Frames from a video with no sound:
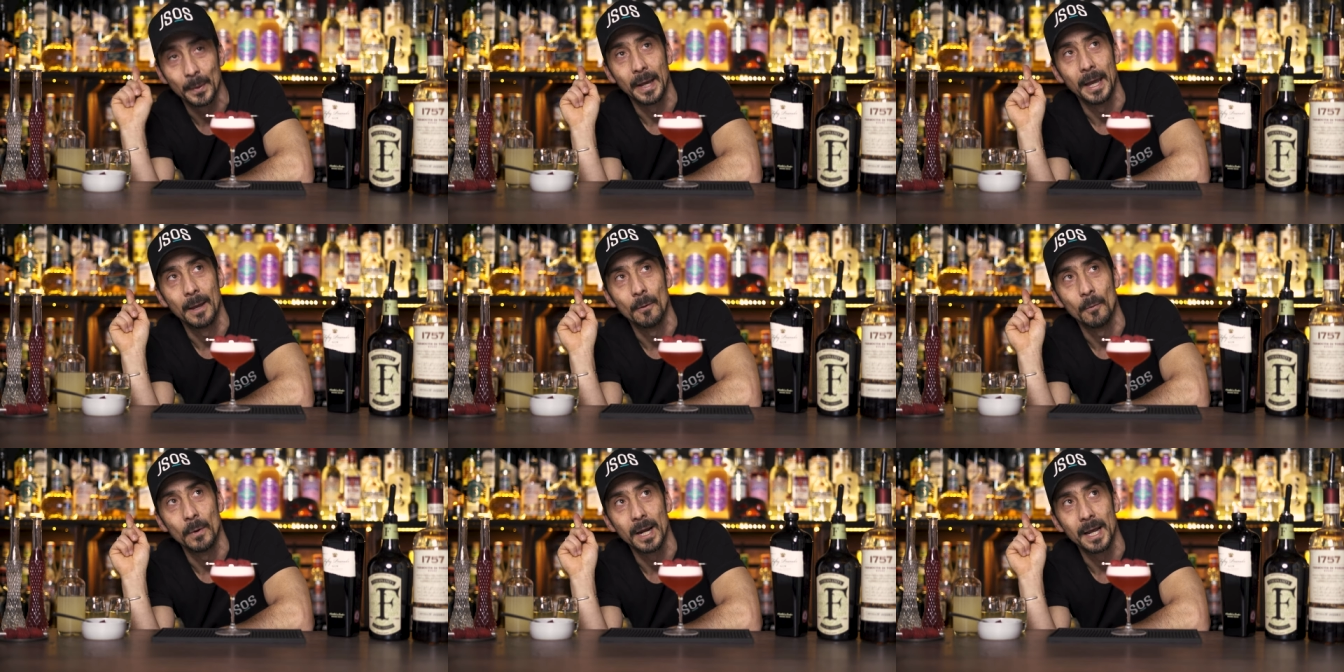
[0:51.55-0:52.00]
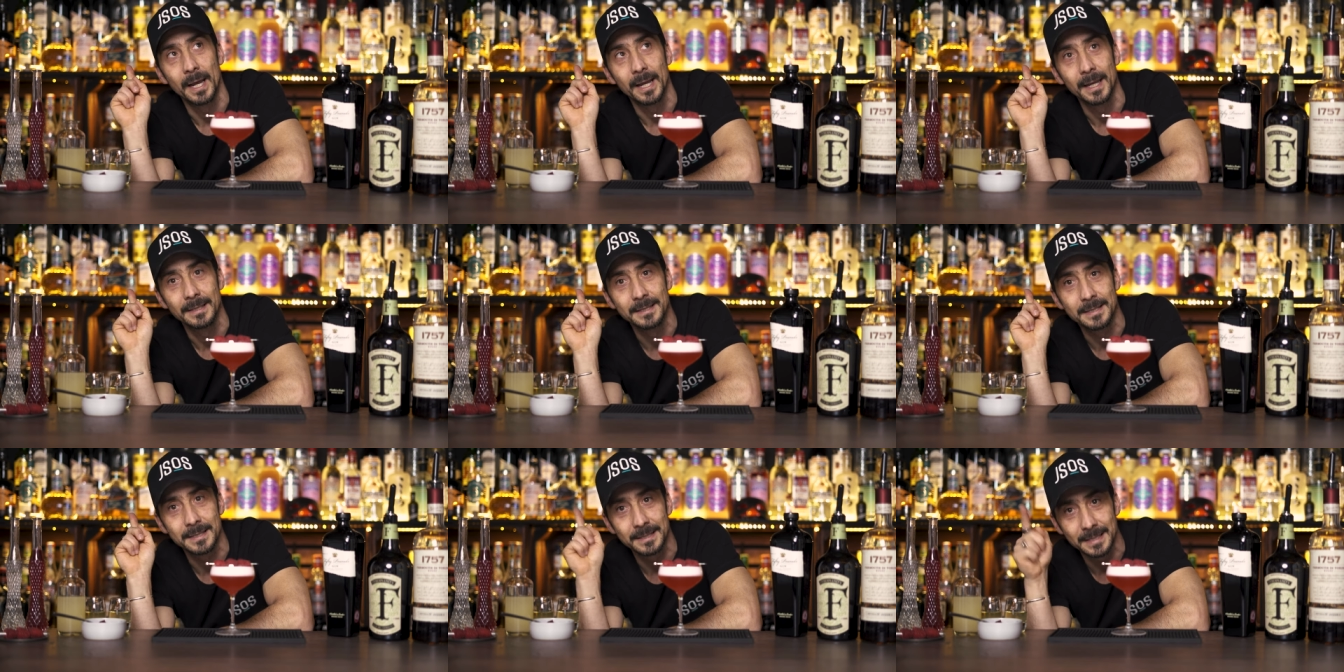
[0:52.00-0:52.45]
And when I
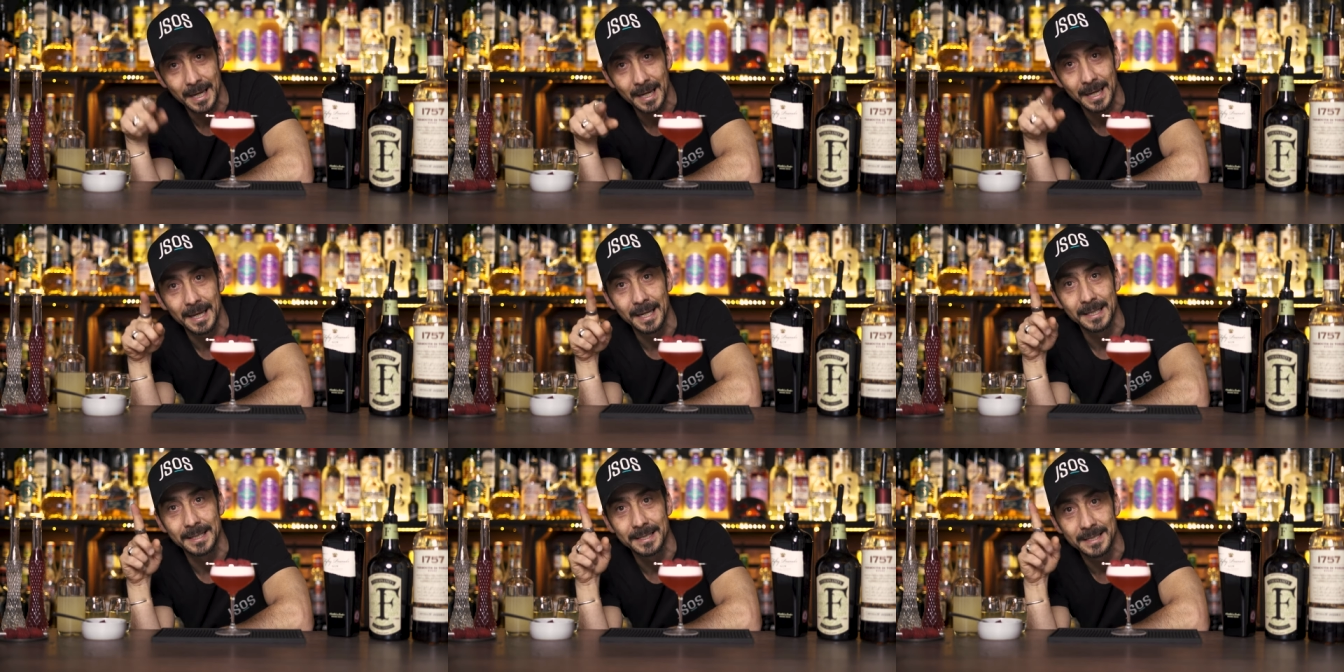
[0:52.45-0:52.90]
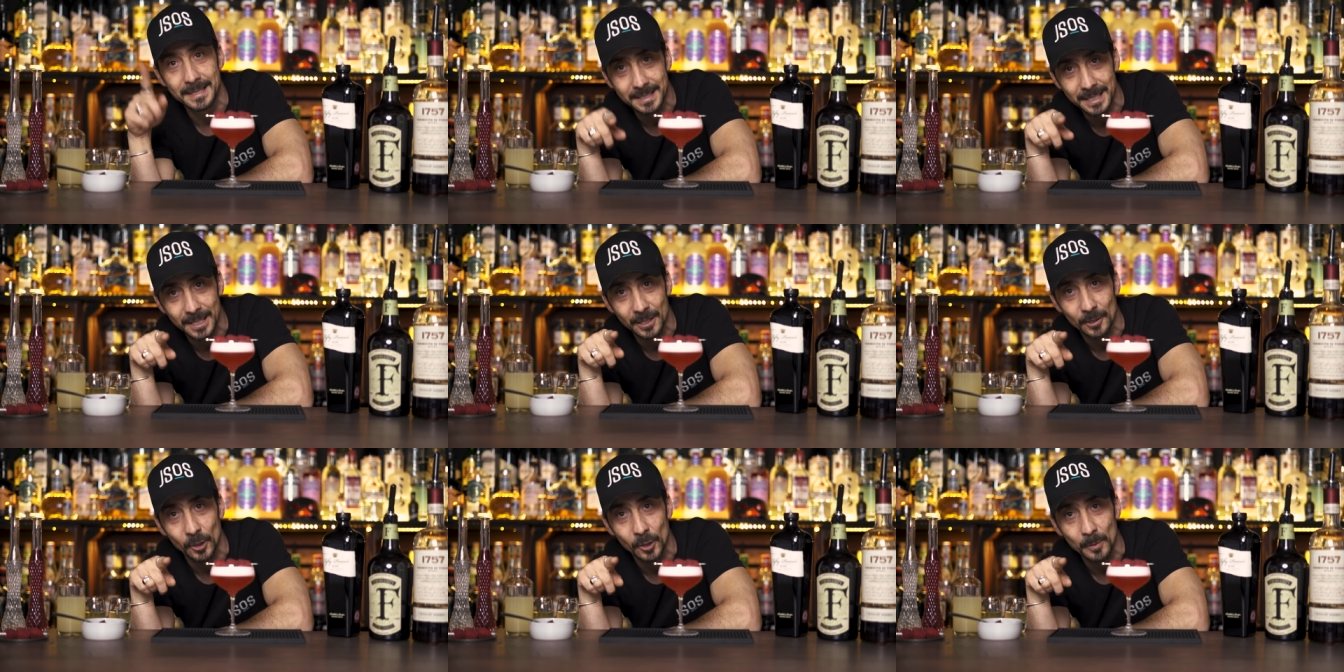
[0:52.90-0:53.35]
saying
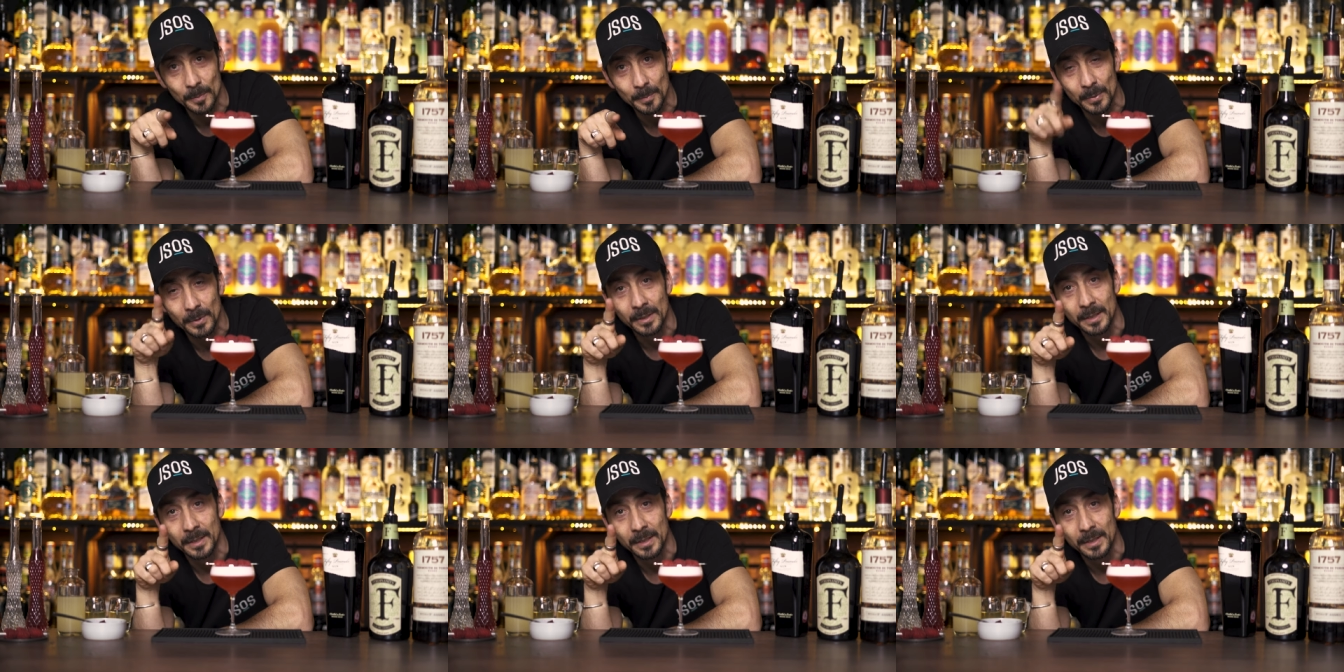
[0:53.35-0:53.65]
syrup,